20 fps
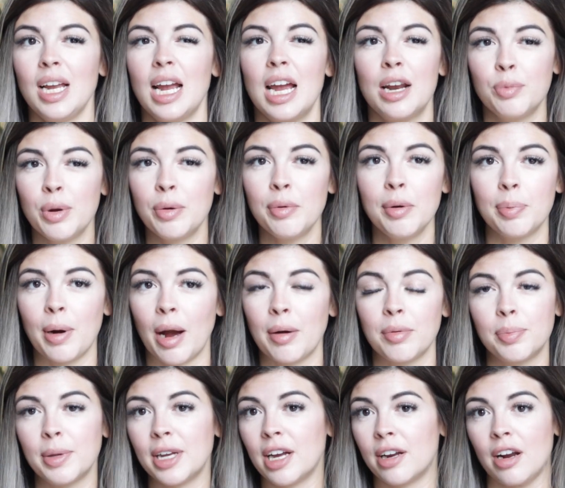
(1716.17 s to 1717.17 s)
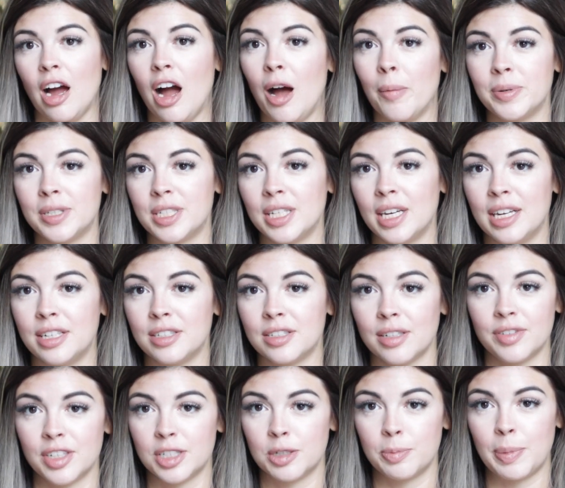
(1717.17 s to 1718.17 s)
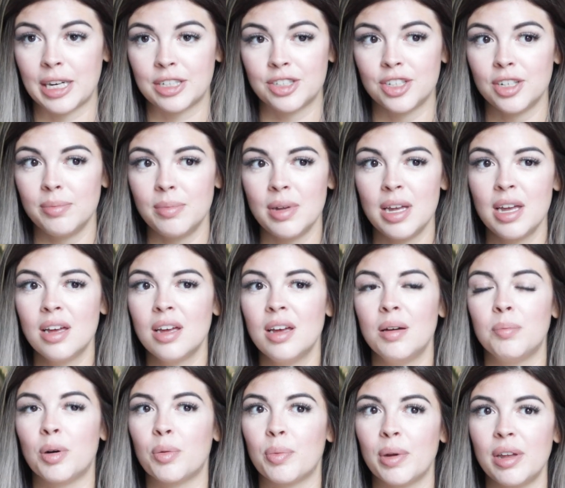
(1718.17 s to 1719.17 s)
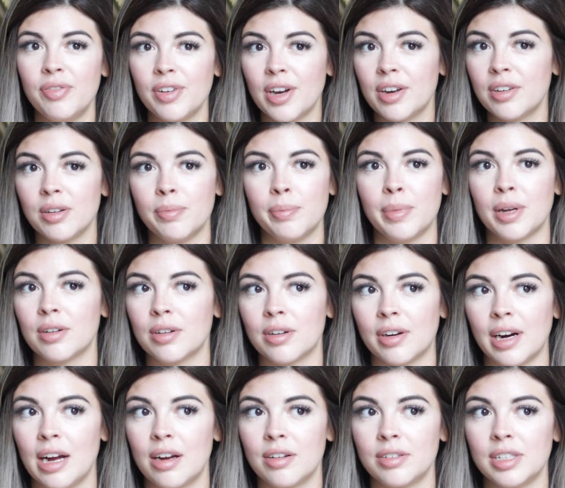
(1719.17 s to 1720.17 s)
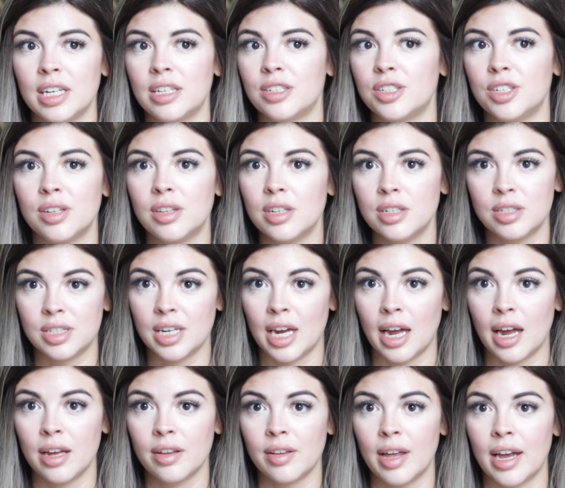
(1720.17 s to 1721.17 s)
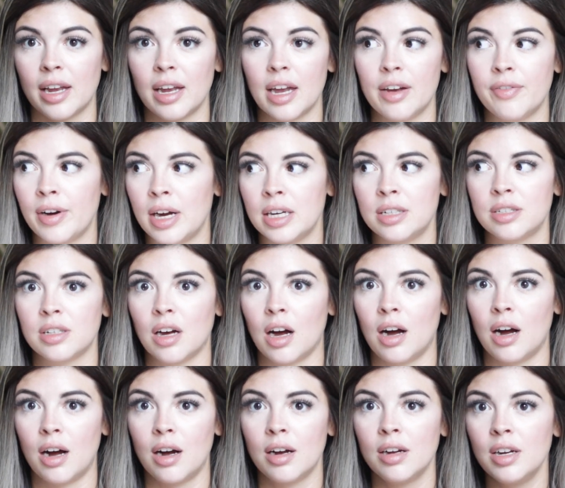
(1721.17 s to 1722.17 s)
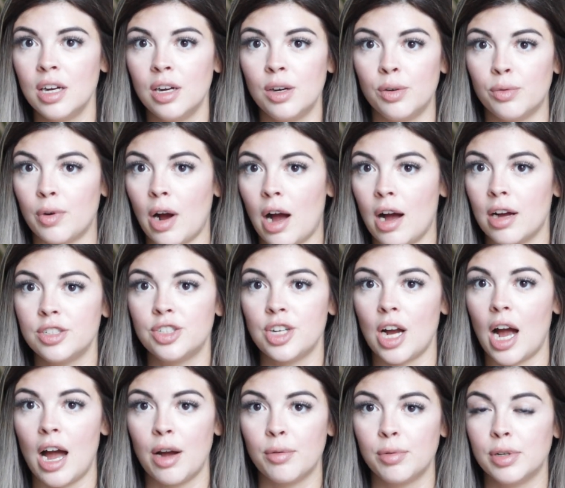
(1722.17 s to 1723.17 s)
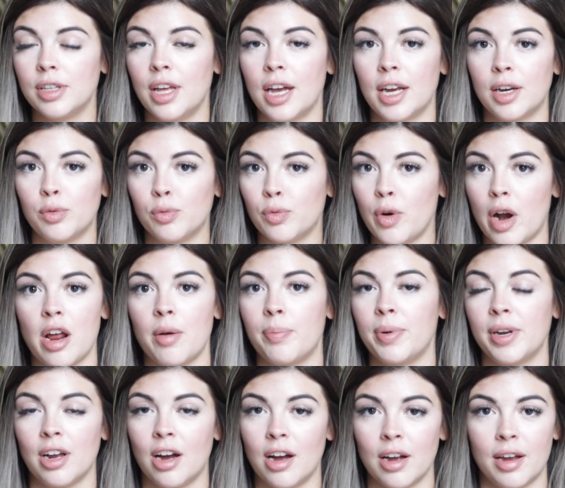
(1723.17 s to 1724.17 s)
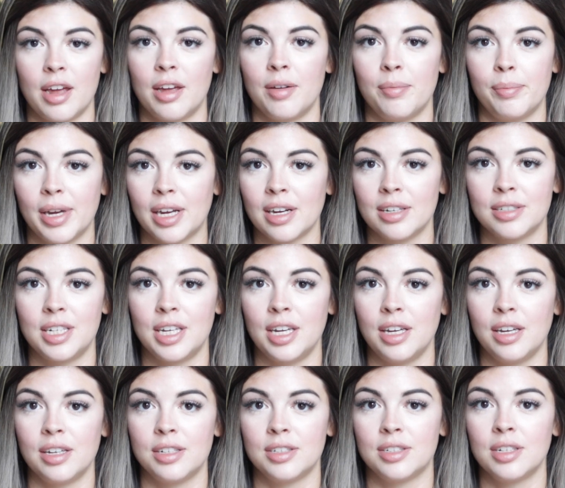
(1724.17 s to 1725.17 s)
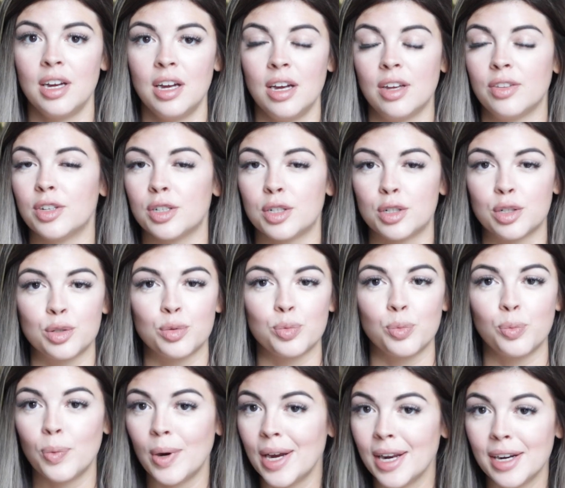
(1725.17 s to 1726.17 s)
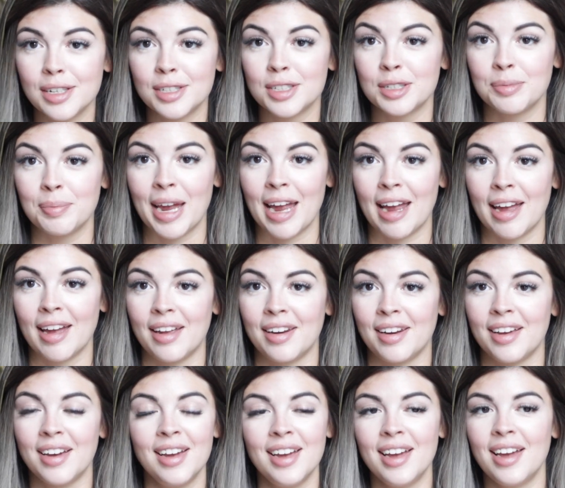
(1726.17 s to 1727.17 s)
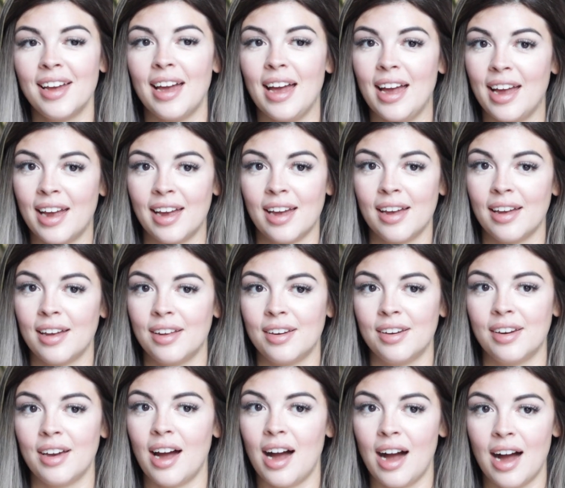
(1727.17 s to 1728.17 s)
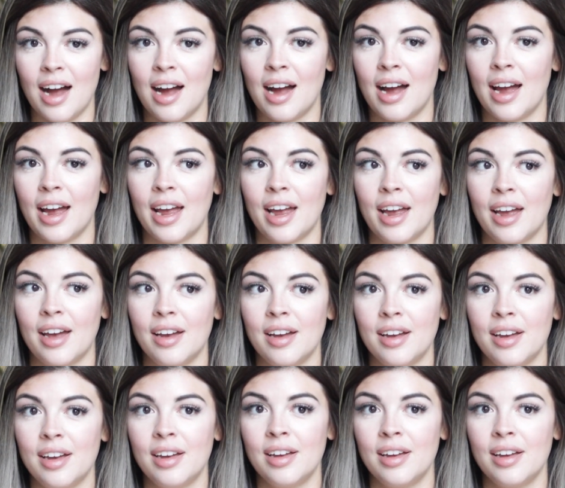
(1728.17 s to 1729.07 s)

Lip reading: and we were probably on opposite ends of the spectrum, but we found a middle ground. And to this day, like if I saw Raj, I would like run up and hug him because he is the sweetest man, and I